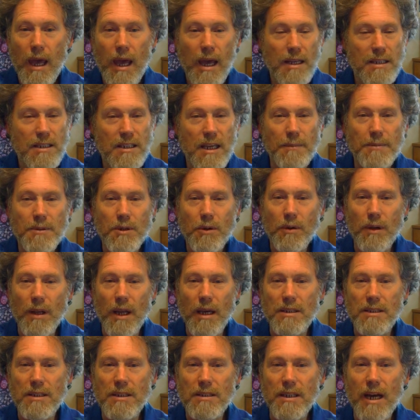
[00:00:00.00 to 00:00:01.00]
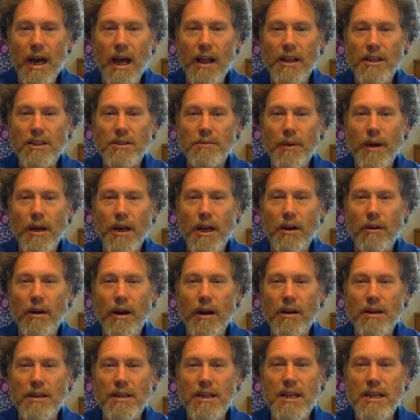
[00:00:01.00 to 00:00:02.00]
In subsequent lessons, I'll explain in
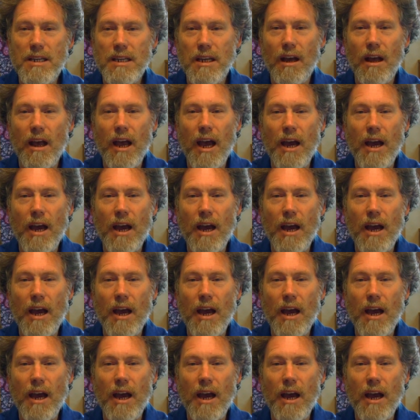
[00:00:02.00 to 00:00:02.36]
greater detail